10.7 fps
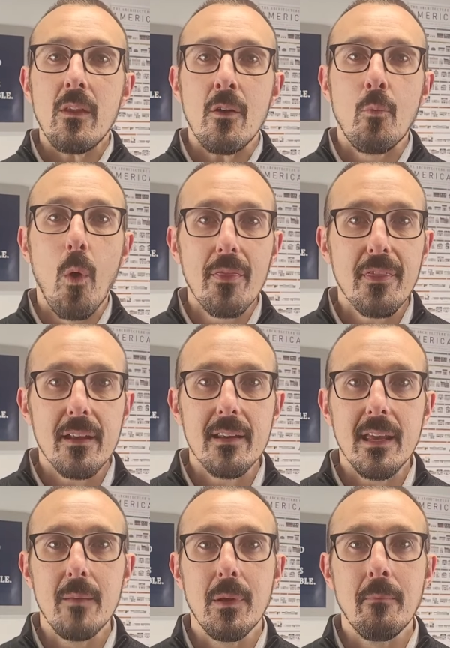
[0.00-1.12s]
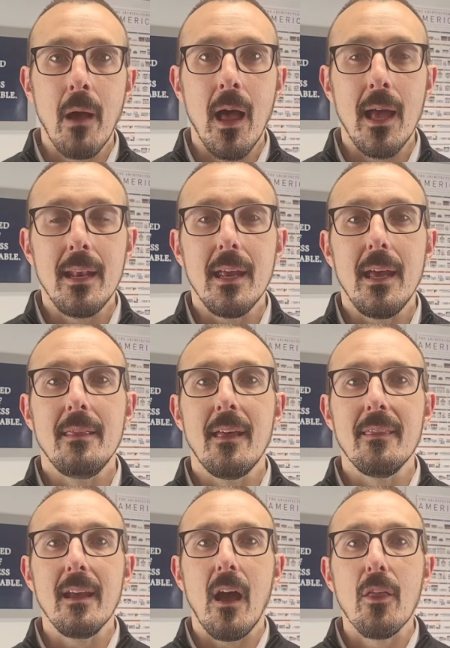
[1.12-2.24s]
one thing to keep in mind. And
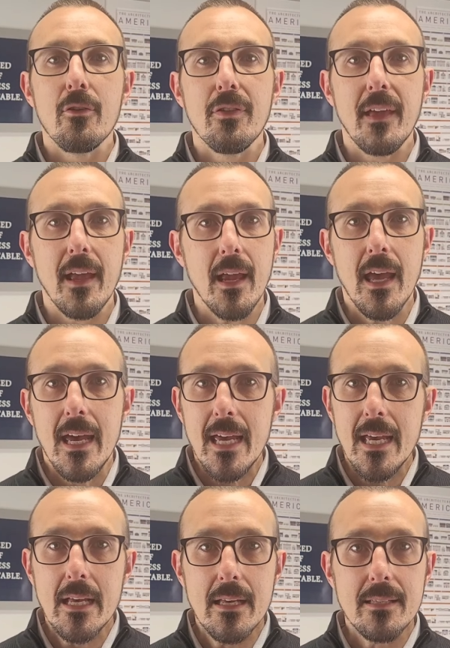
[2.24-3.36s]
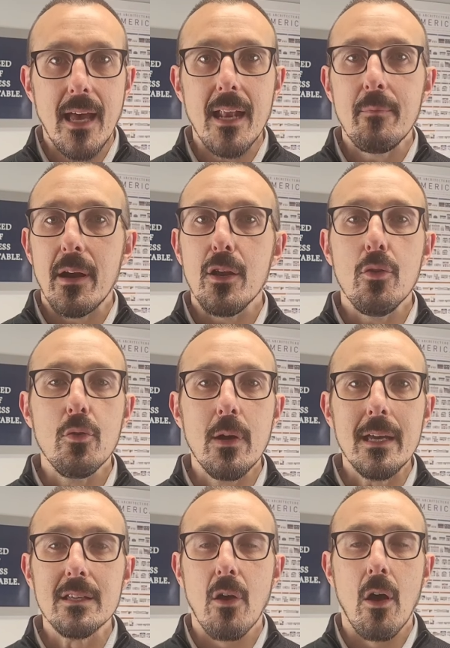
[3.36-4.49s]
then the other thing is anybody who
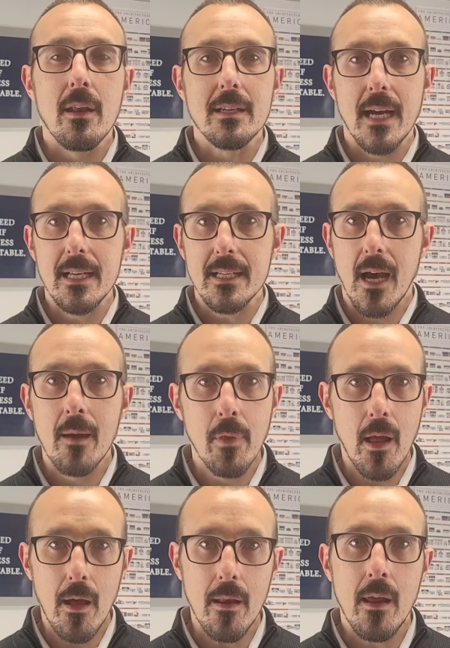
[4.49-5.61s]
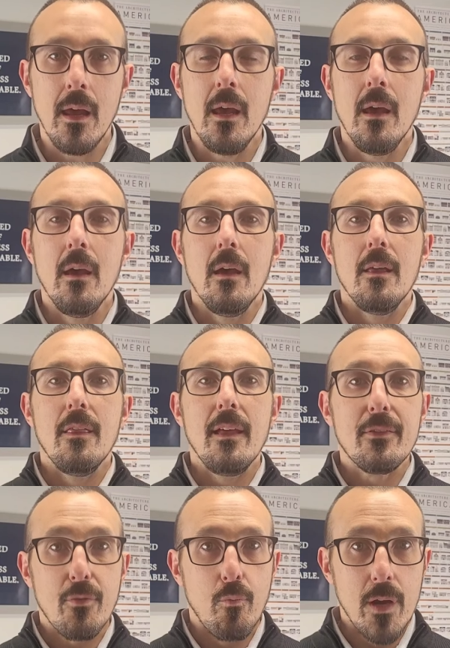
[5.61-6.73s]
is on a tight timeline,
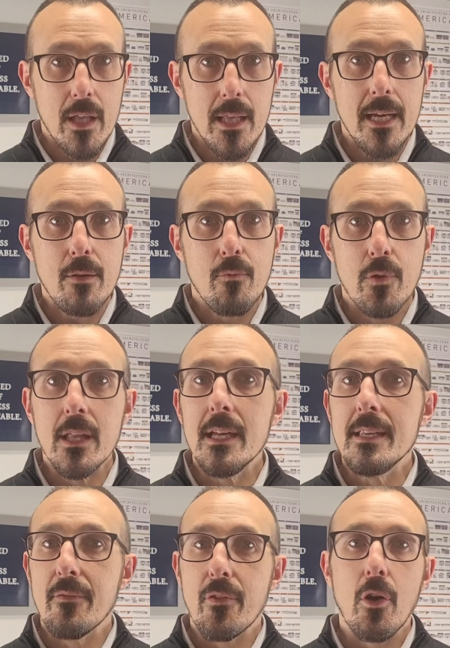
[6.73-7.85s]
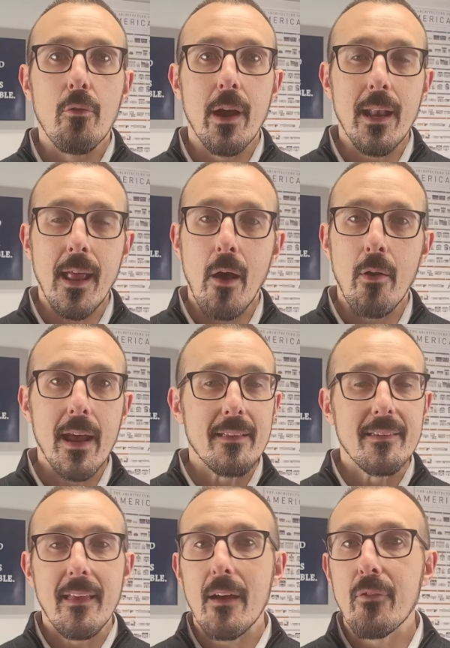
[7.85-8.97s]
it's really, really difficult right now. And I can
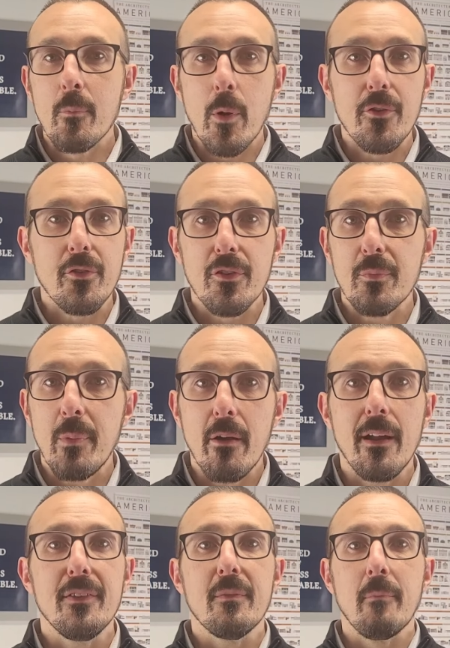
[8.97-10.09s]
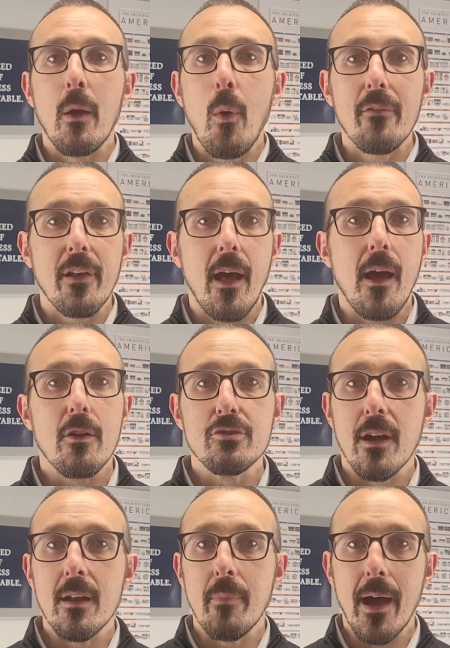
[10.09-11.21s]
say that from personal experience. My wife and I are
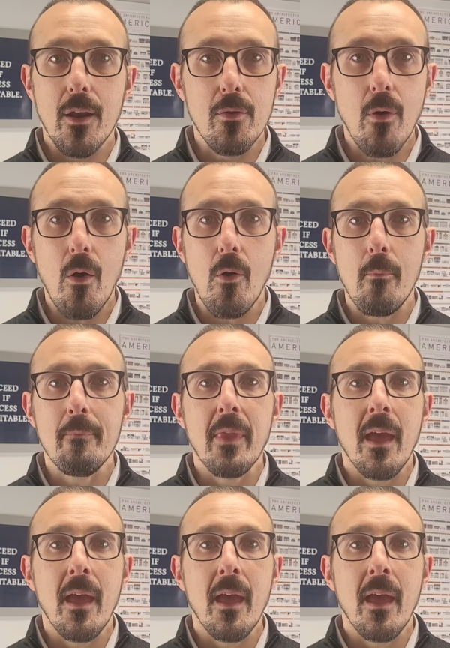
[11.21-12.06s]
trying to buy a new home,